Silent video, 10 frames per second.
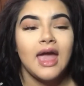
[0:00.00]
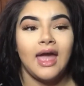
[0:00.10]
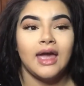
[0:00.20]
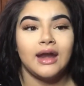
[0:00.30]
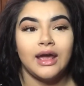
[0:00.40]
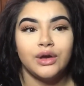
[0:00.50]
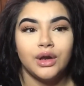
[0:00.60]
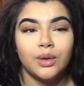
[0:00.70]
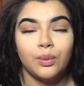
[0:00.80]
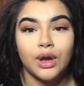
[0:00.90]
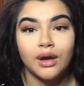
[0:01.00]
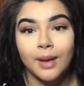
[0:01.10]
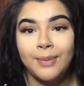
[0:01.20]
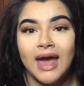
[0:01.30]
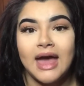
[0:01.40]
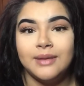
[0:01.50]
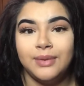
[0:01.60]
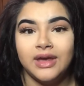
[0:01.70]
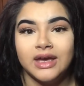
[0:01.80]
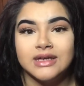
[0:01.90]
And I couldn't wear a pad
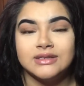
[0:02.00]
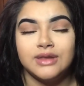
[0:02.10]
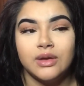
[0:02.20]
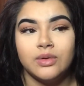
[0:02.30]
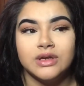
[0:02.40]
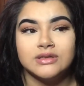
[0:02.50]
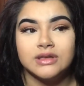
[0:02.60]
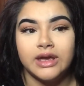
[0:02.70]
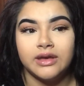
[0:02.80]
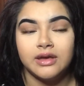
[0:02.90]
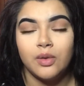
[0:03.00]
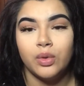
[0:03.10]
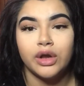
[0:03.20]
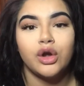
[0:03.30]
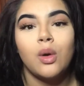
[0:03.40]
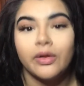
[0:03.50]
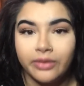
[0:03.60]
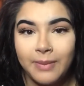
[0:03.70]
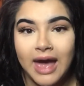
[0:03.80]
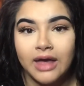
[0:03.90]
because there was like, it wouldn't go on
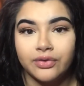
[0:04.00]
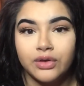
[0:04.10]
the pad.